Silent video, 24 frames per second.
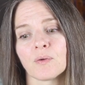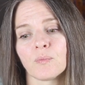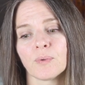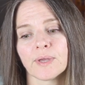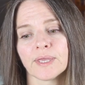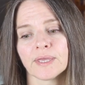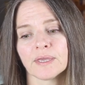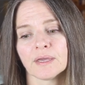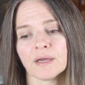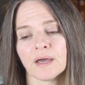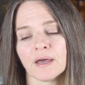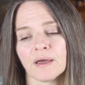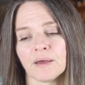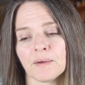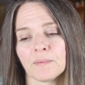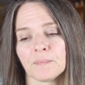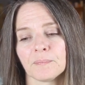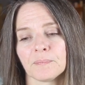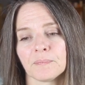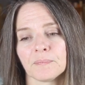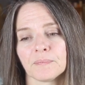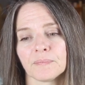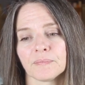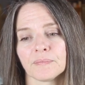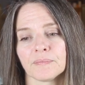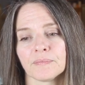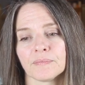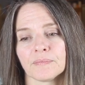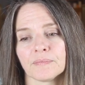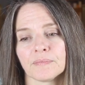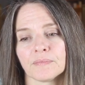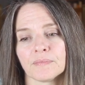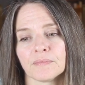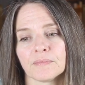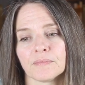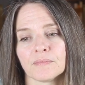We, um,
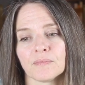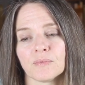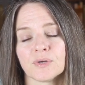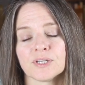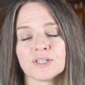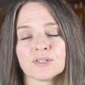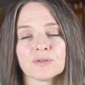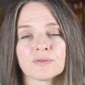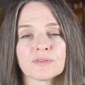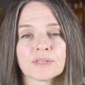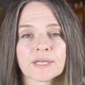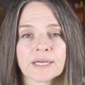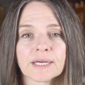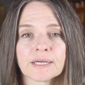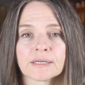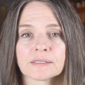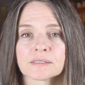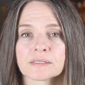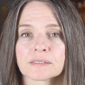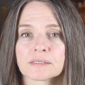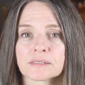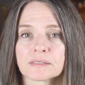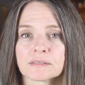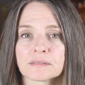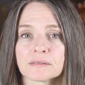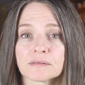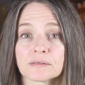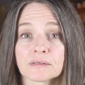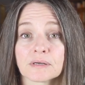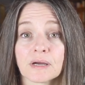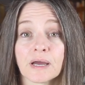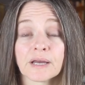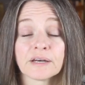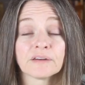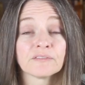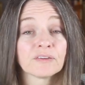we do things
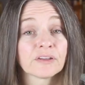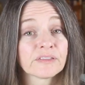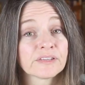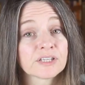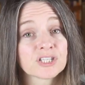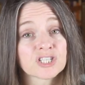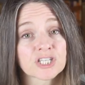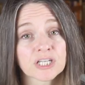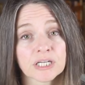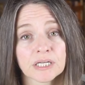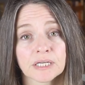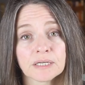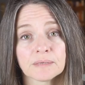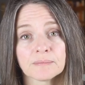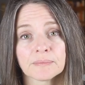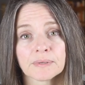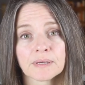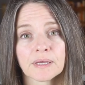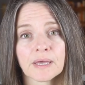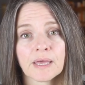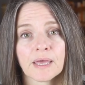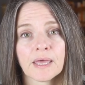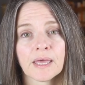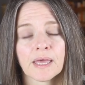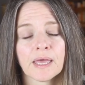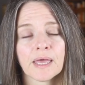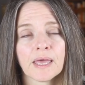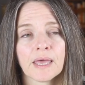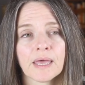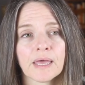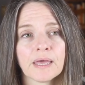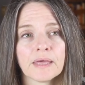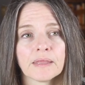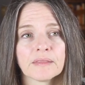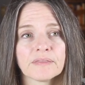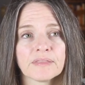kind of on the cheap,
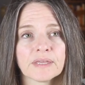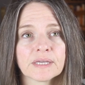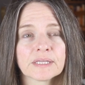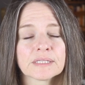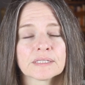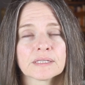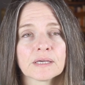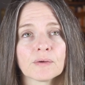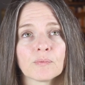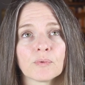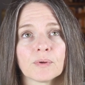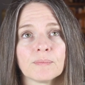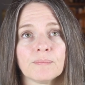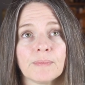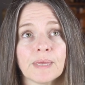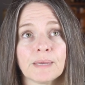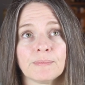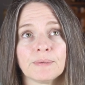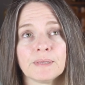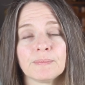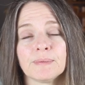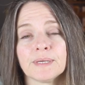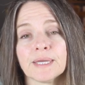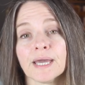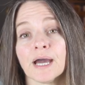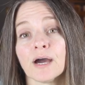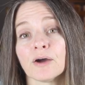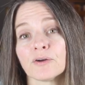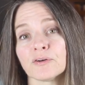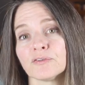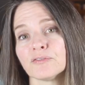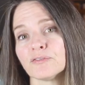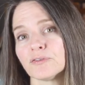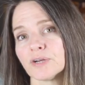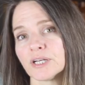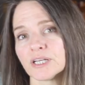things that would maybe be
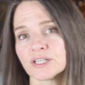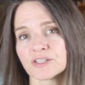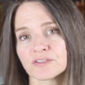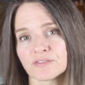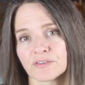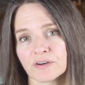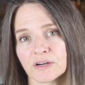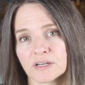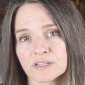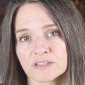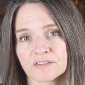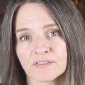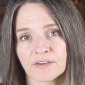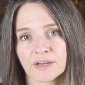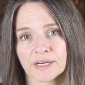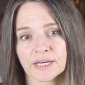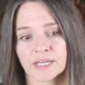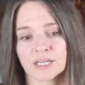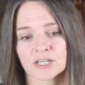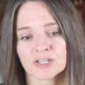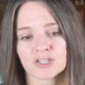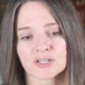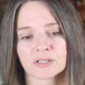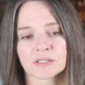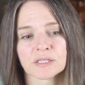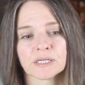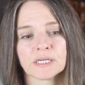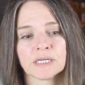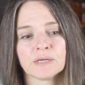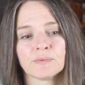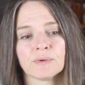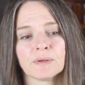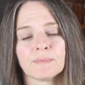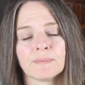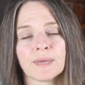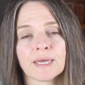out of reach for us
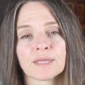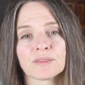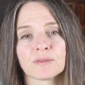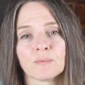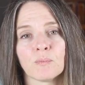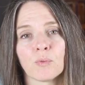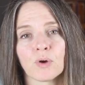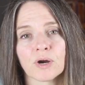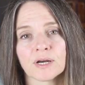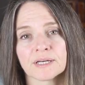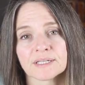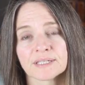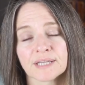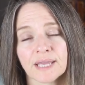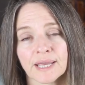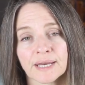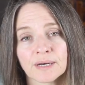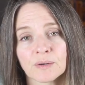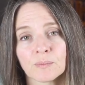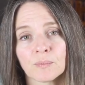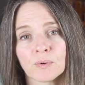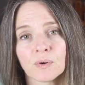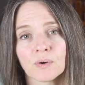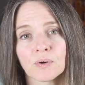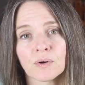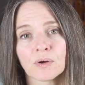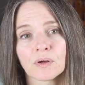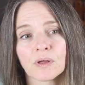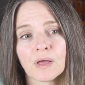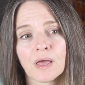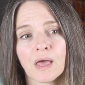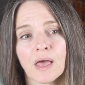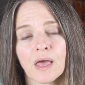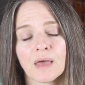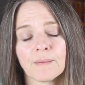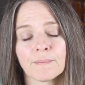financially. We make them more attainable
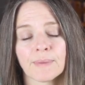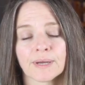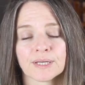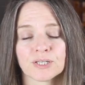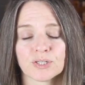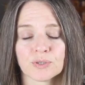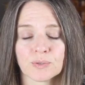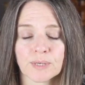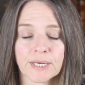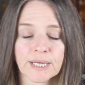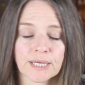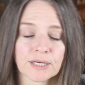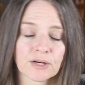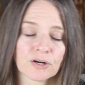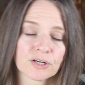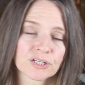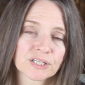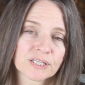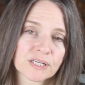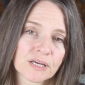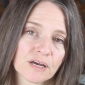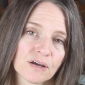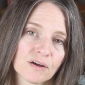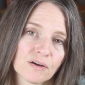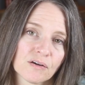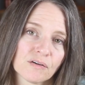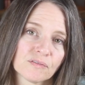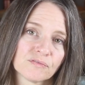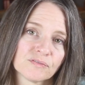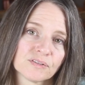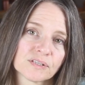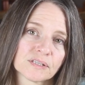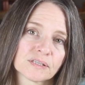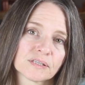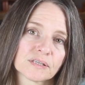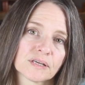by doing it
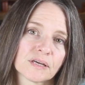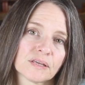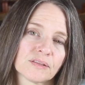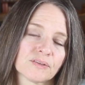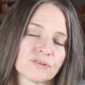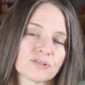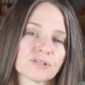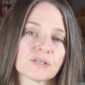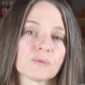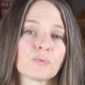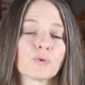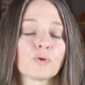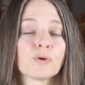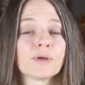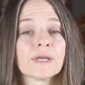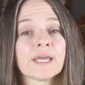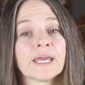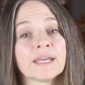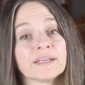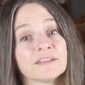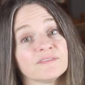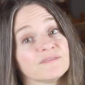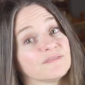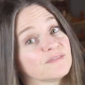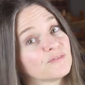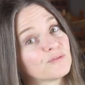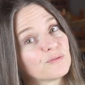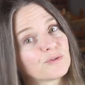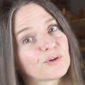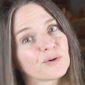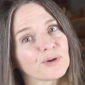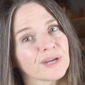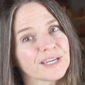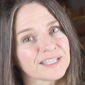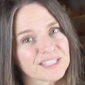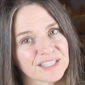ourselves. Uh, there's some creative
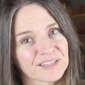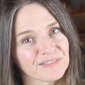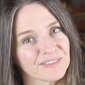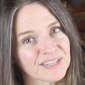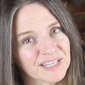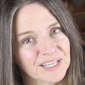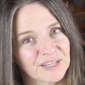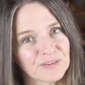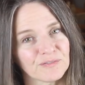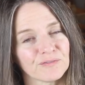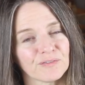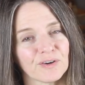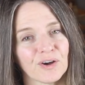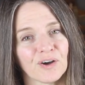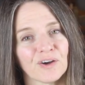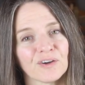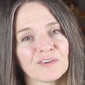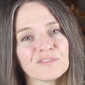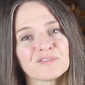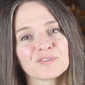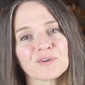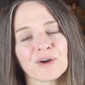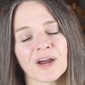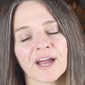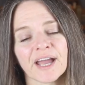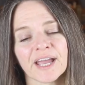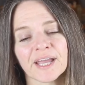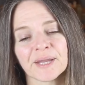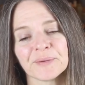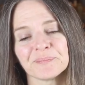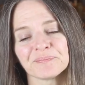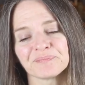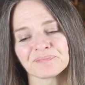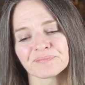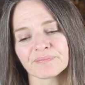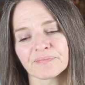creativity involved,
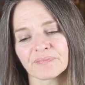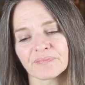right?